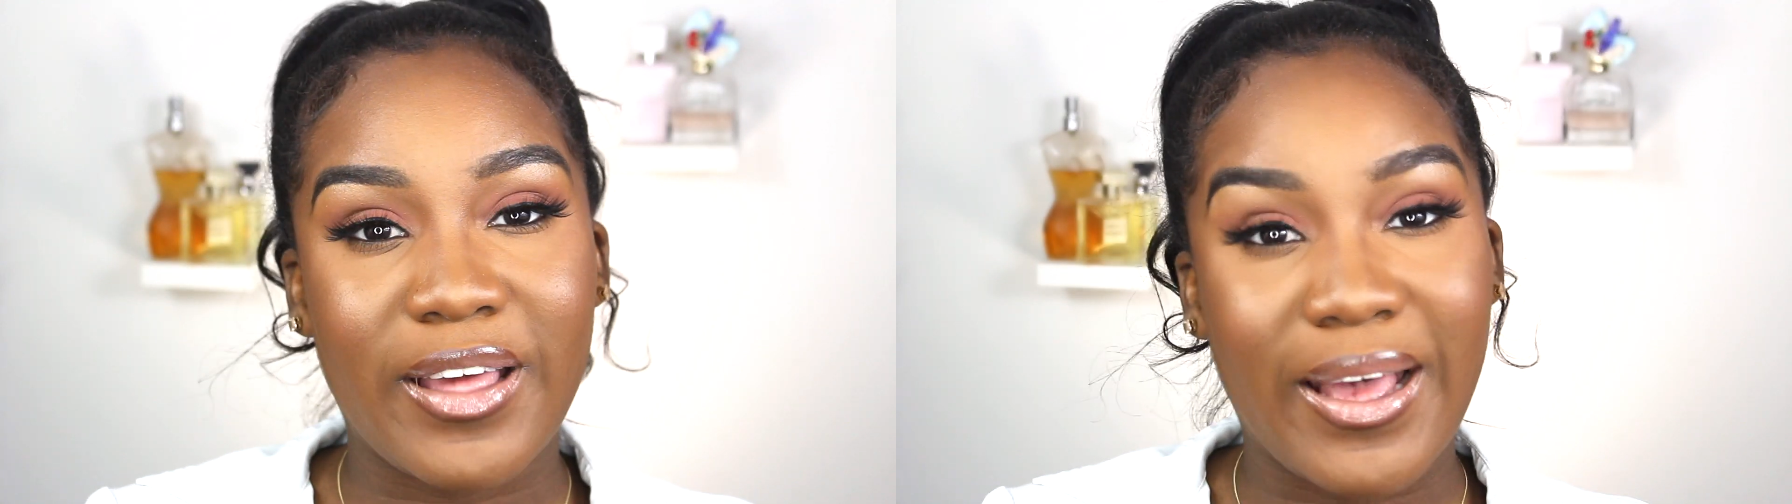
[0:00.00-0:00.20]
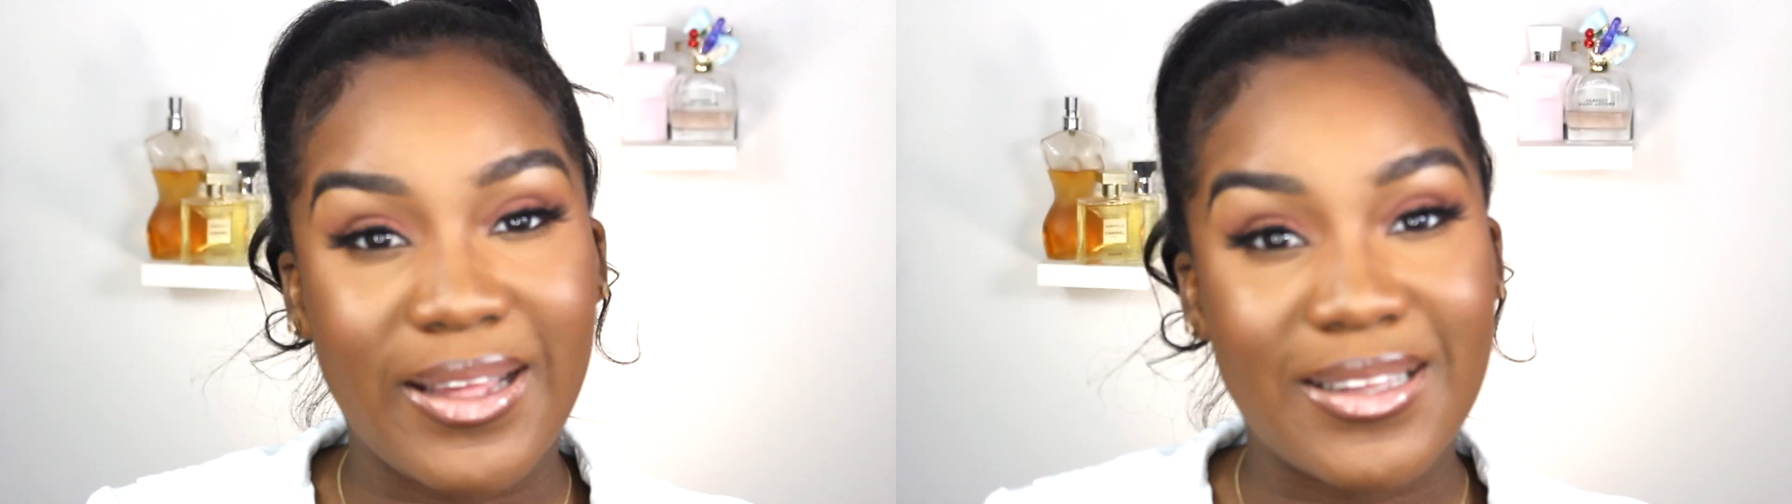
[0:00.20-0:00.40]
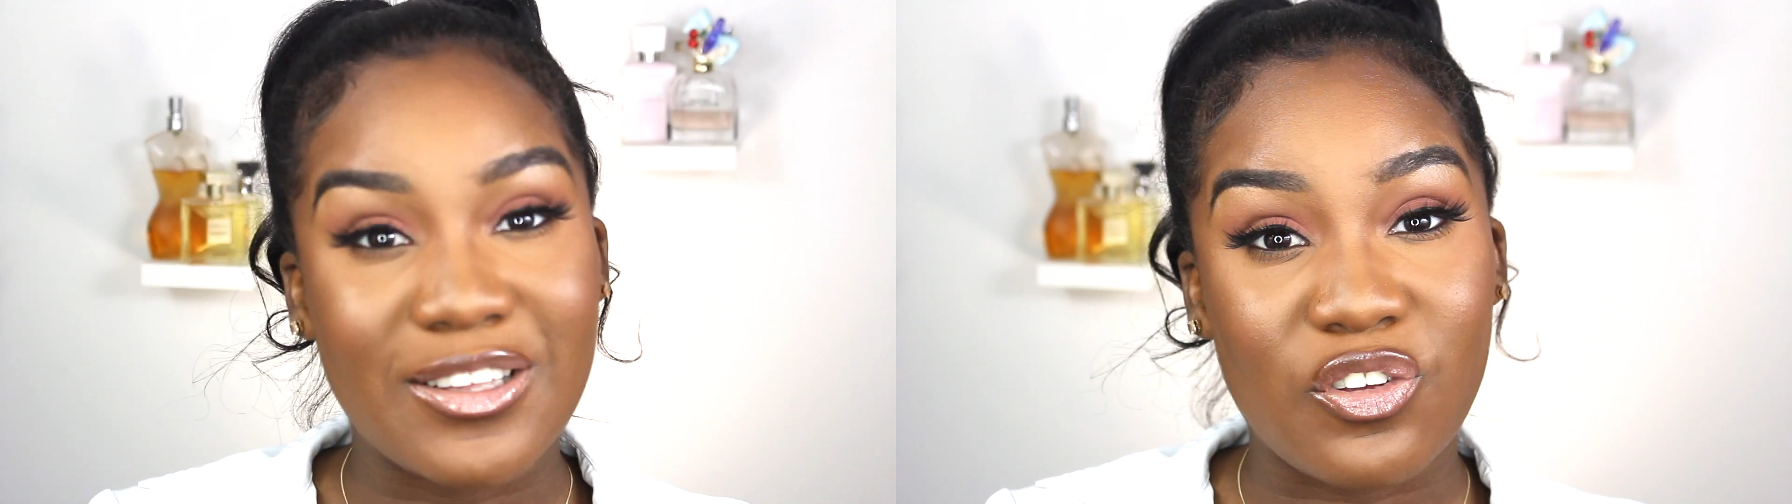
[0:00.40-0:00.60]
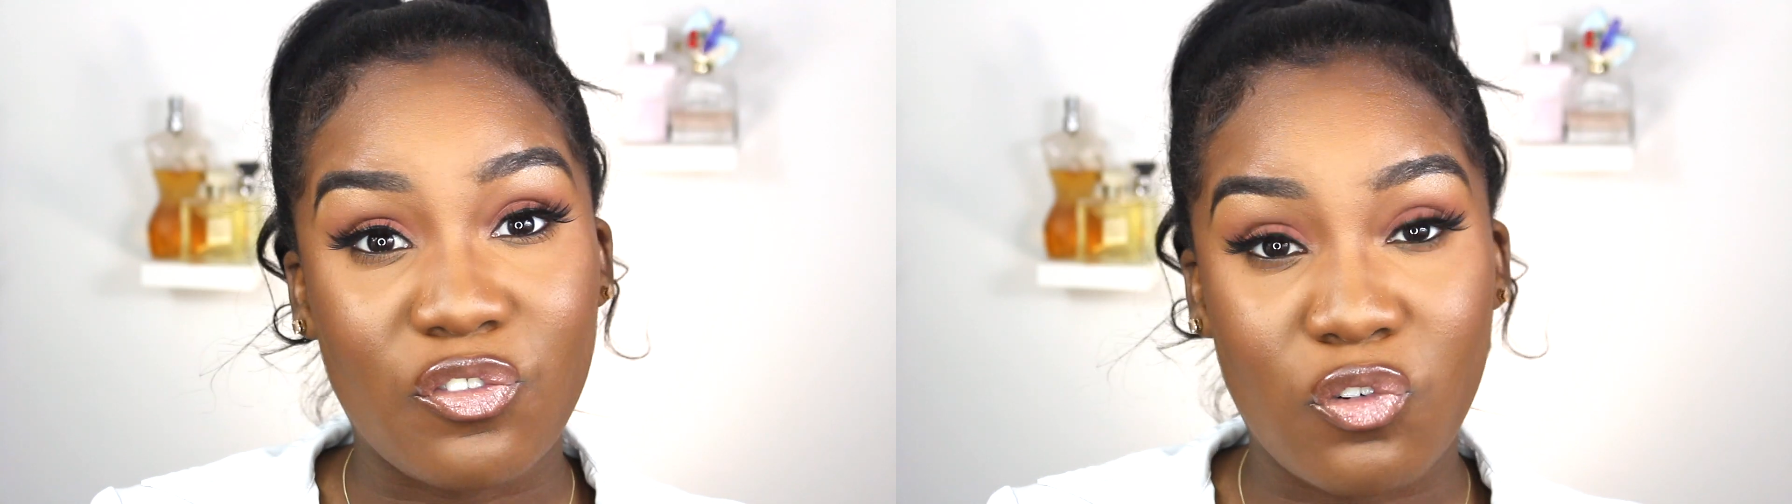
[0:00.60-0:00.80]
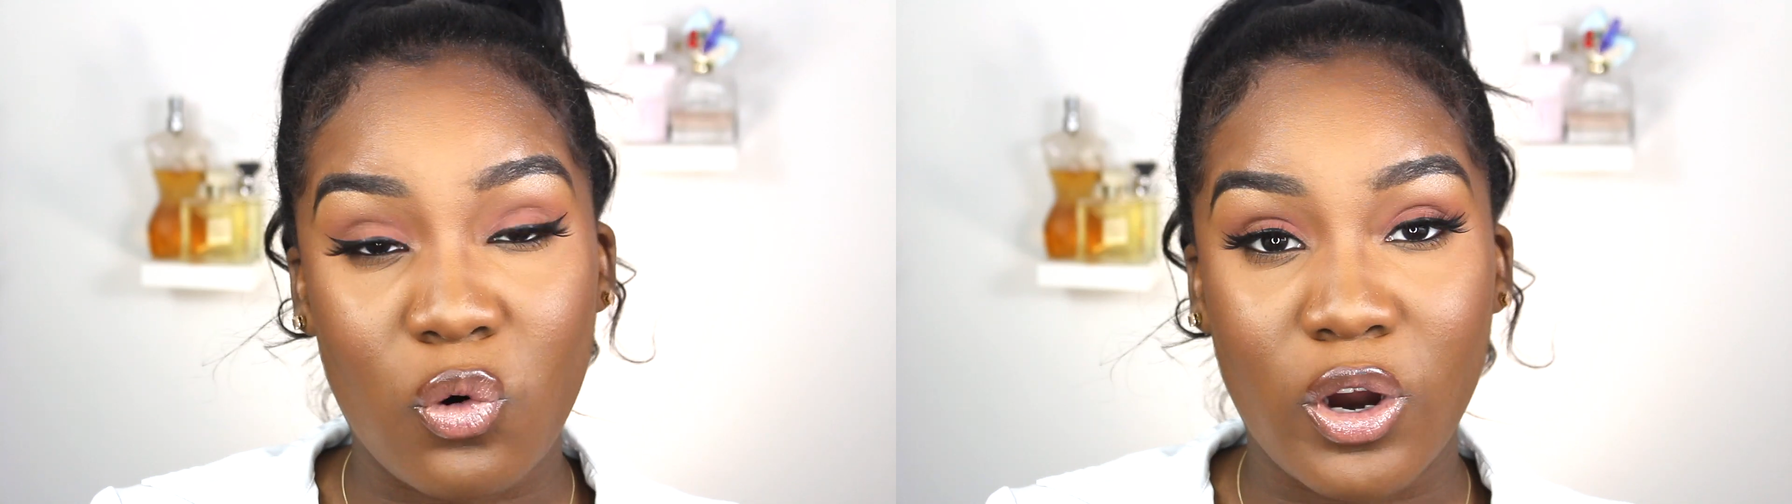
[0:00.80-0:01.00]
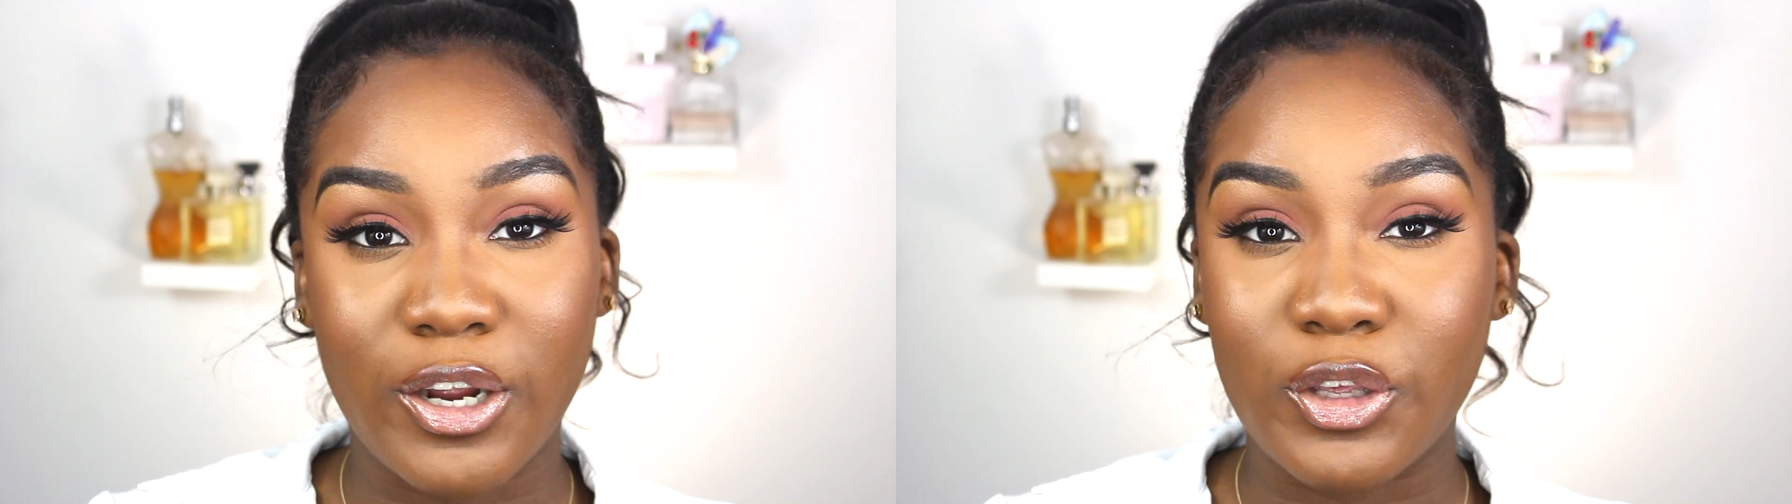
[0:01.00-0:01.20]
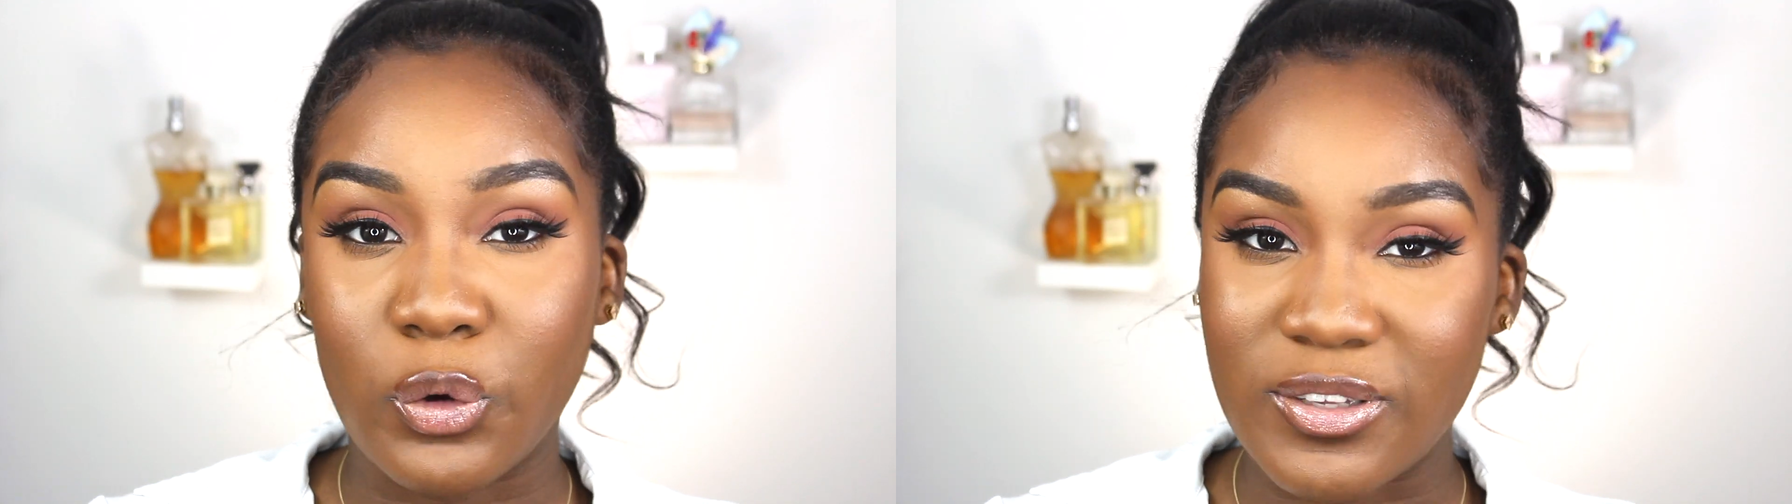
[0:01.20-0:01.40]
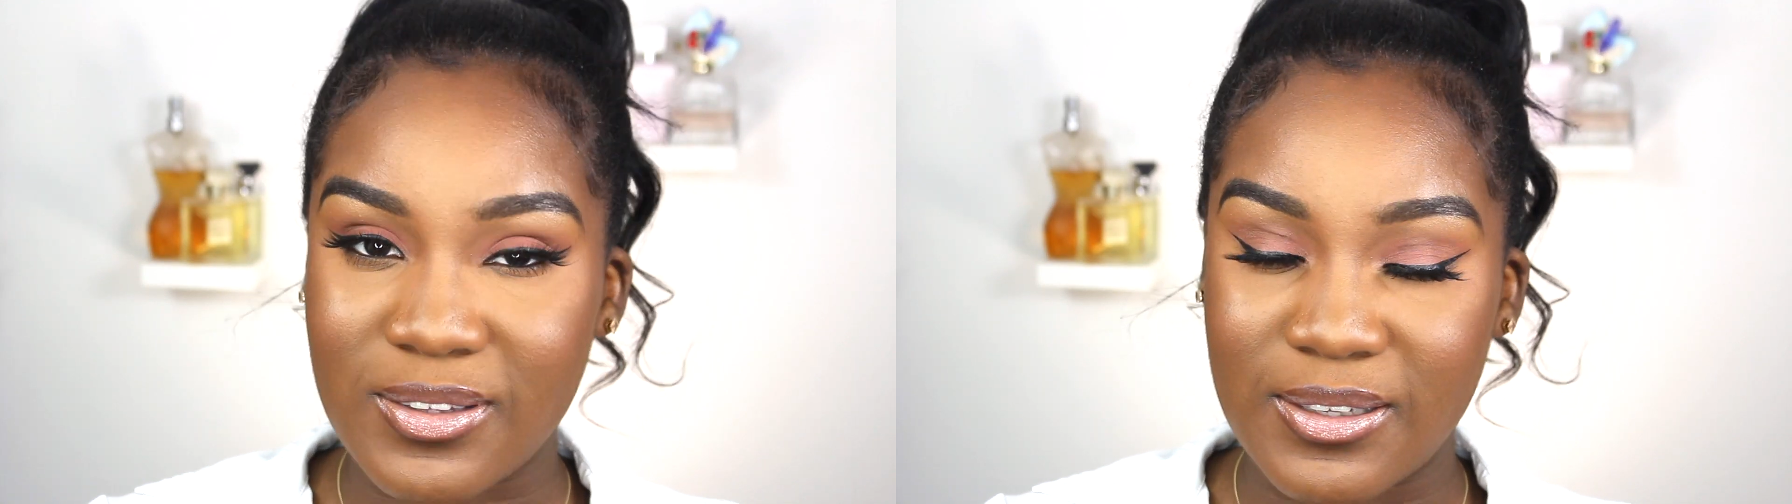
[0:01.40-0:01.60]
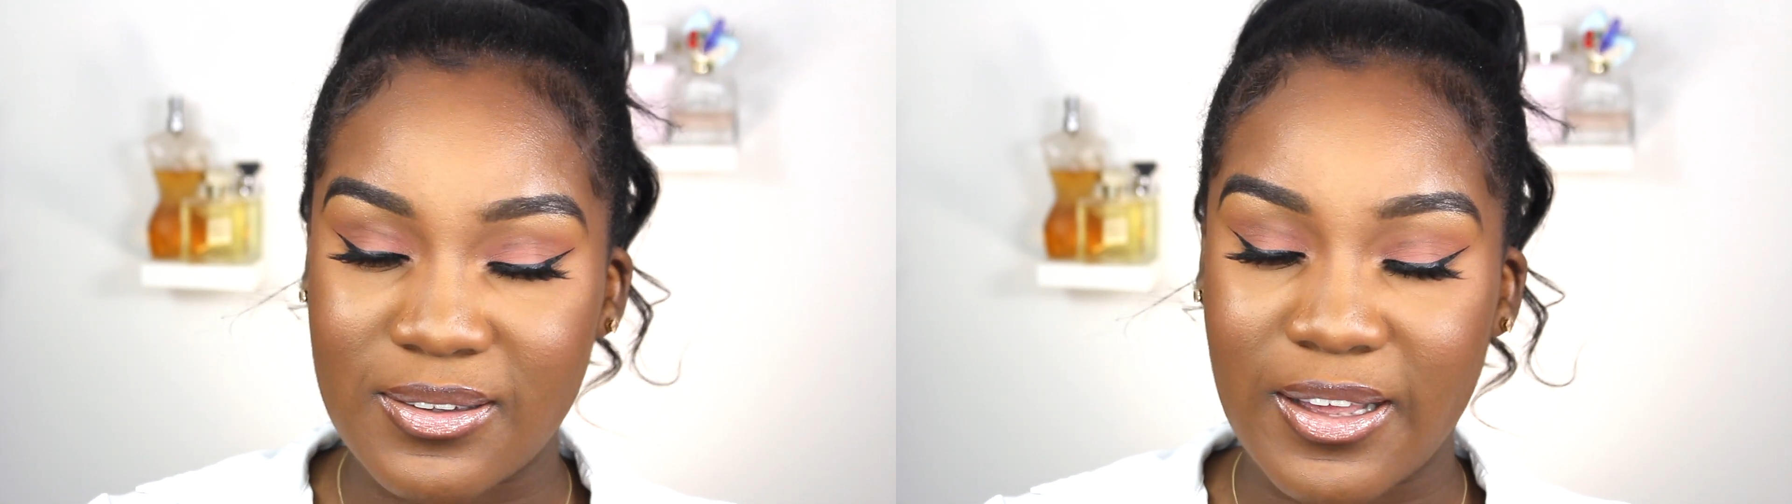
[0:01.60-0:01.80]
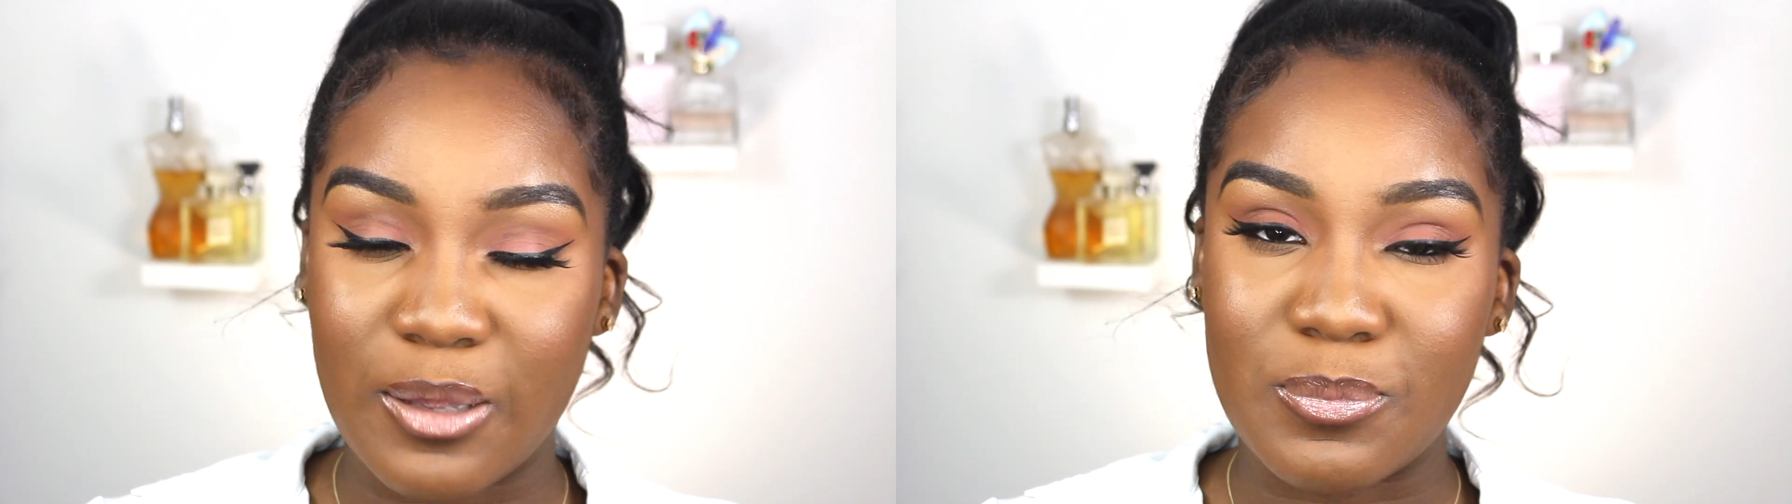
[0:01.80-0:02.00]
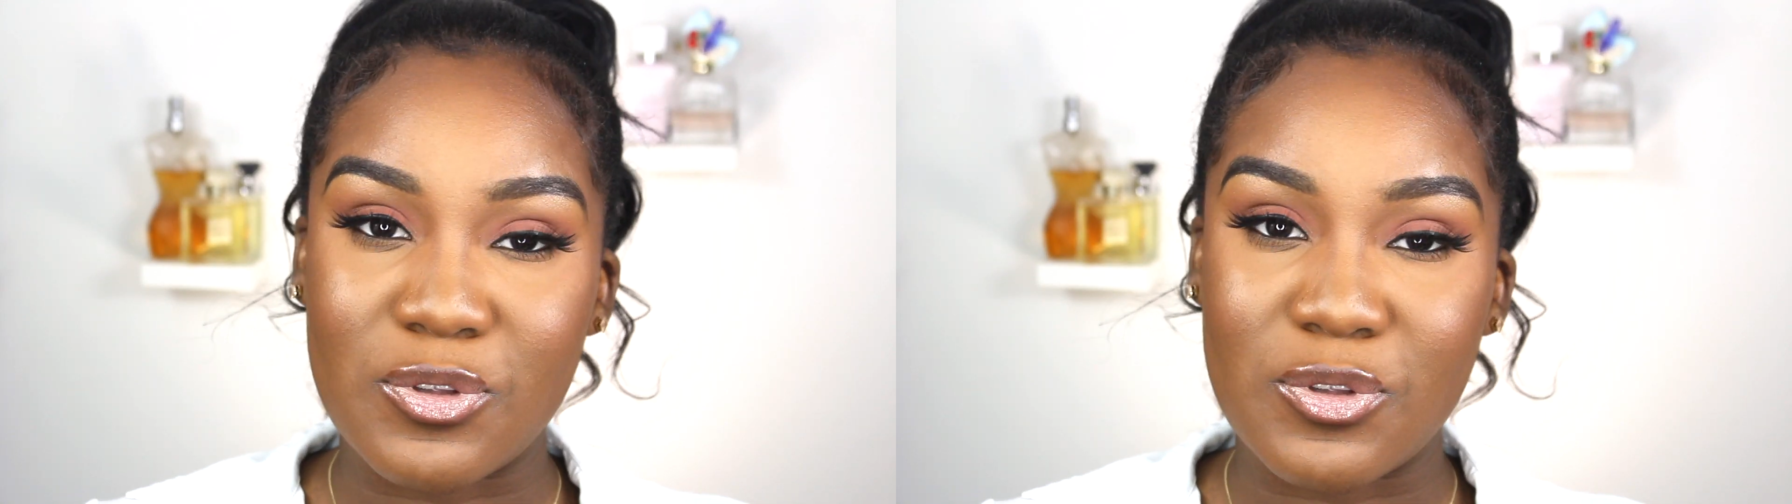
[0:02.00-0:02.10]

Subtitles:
that is for your skin type.